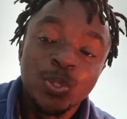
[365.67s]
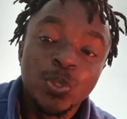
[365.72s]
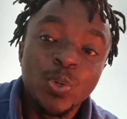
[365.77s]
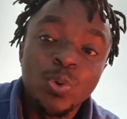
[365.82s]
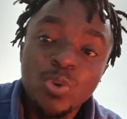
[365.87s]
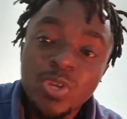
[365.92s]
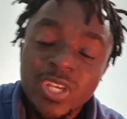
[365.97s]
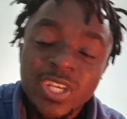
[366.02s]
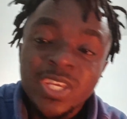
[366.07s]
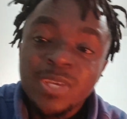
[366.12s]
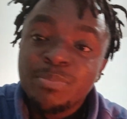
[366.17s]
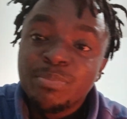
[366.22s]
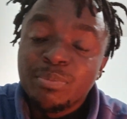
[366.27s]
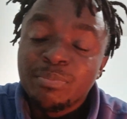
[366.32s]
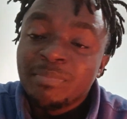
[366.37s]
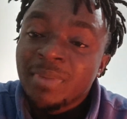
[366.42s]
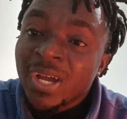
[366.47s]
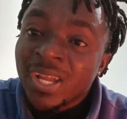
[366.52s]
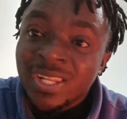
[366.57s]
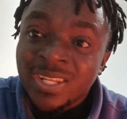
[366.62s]
Don't keep
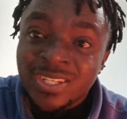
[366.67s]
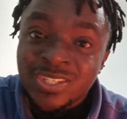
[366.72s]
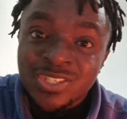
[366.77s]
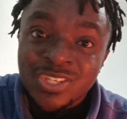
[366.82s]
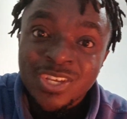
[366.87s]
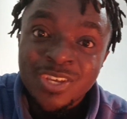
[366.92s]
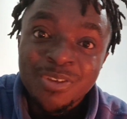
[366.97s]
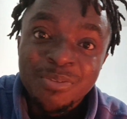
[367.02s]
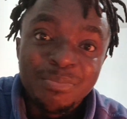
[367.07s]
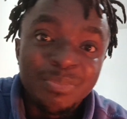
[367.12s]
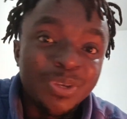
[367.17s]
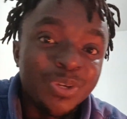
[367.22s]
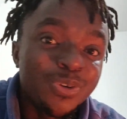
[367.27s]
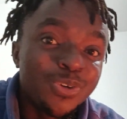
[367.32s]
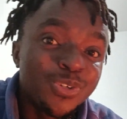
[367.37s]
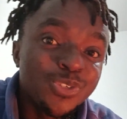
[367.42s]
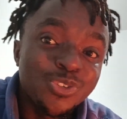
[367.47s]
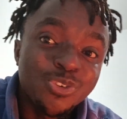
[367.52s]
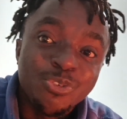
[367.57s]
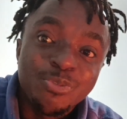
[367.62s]
malice
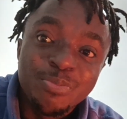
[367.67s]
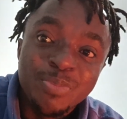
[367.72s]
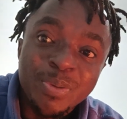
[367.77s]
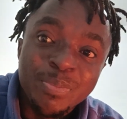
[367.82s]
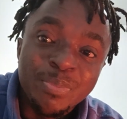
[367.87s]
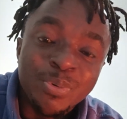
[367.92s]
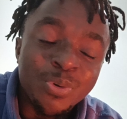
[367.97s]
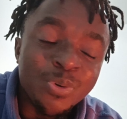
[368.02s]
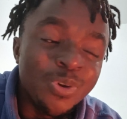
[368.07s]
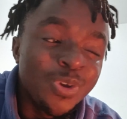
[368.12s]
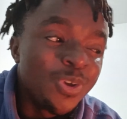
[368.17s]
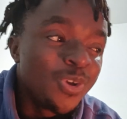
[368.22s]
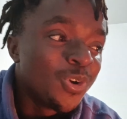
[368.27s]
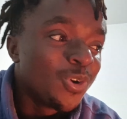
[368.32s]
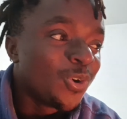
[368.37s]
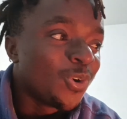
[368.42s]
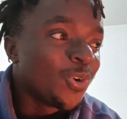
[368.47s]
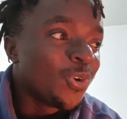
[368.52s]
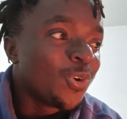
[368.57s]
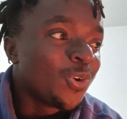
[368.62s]
because of people
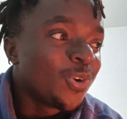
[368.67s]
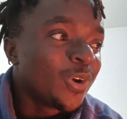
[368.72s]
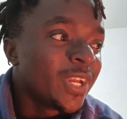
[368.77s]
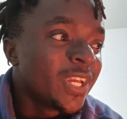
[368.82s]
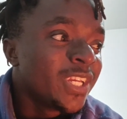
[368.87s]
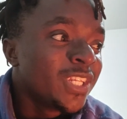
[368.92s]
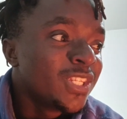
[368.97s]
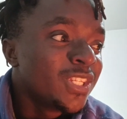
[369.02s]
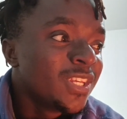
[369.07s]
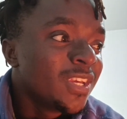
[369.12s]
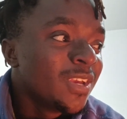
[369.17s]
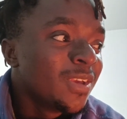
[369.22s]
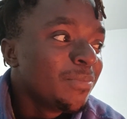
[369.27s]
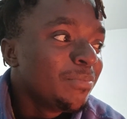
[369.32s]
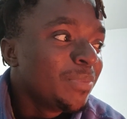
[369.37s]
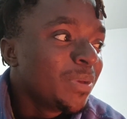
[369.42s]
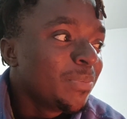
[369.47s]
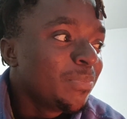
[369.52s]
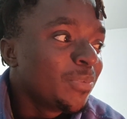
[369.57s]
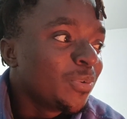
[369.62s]
or hate
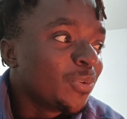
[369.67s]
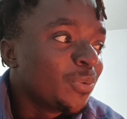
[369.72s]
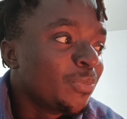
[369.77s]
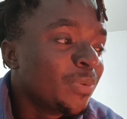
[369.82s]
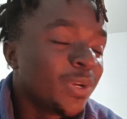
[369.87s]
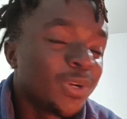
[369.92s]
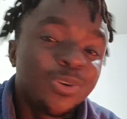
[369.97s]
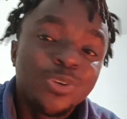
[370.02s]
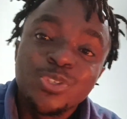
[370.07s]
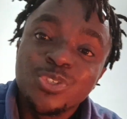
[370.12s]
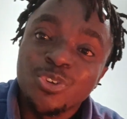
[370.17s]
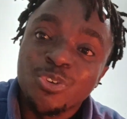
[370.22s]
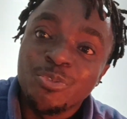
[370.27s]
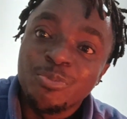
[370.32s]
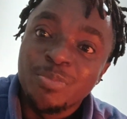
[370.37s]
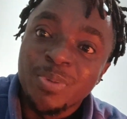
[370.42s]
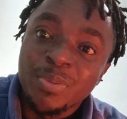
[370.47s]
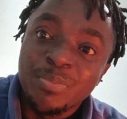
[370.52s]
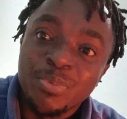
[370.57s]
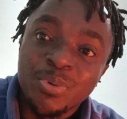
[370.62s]
people because
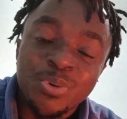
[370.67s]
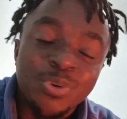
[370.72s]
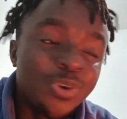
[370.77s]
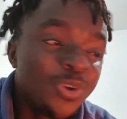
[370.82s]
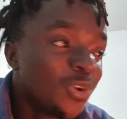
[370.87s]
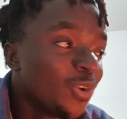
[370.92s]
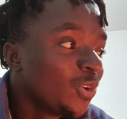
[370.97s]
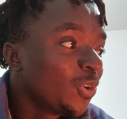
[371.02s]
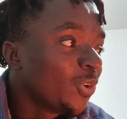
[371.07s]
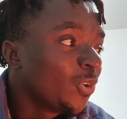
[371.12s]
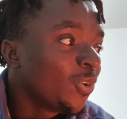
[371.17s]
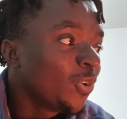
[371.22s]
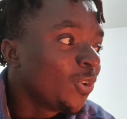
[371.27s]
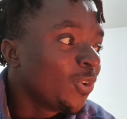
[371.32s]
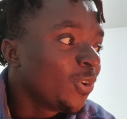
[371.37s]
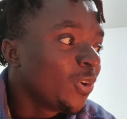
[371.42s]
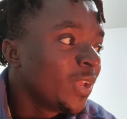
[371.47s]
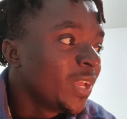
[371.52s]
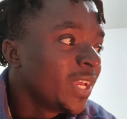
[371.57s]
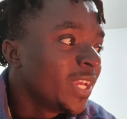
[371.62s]
of people
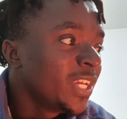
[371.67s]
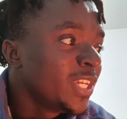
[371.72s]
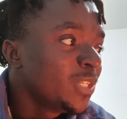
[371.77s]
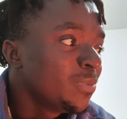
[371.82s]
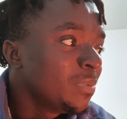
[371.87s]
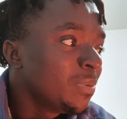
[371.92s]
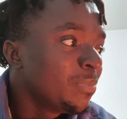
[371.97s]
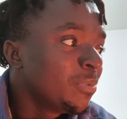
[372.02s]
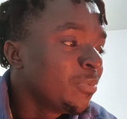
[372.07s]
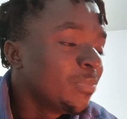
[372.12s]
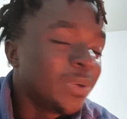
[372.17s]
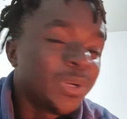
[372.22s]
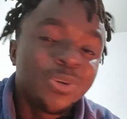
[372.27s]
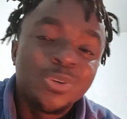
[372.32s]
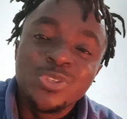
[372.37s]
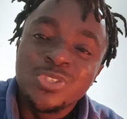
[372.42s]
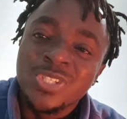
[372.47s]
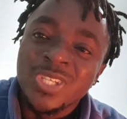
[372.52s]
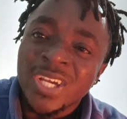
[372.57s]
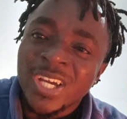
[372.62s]
or hate people
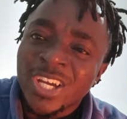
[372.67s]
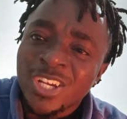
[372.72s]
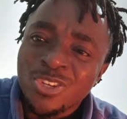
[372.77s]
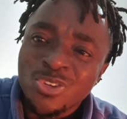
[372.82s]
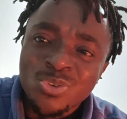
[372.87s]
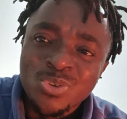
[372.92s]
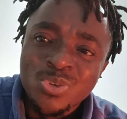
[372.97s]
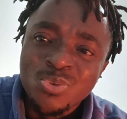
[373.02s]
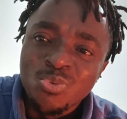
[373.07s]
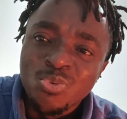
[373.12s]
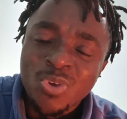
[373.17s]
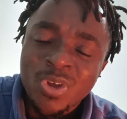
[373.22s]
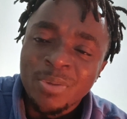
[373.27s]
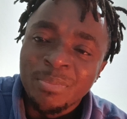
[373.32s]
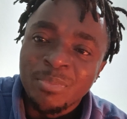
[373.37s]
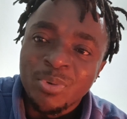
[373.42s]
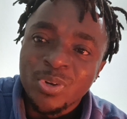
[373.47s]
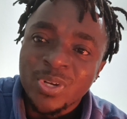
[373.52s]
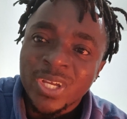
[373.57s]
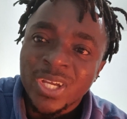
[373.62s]
because they are doing
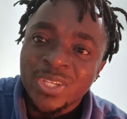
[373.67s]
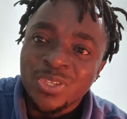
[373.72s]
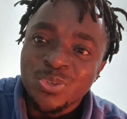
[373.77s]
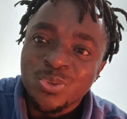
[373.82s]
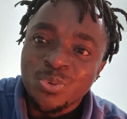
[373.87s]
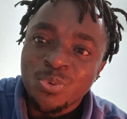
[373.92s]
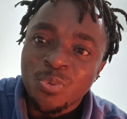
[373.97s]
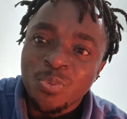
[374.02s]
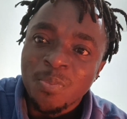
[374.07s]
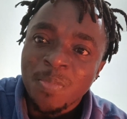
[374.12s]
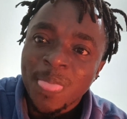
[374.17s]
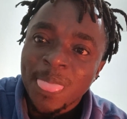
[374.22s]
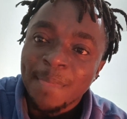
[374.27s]
well more than you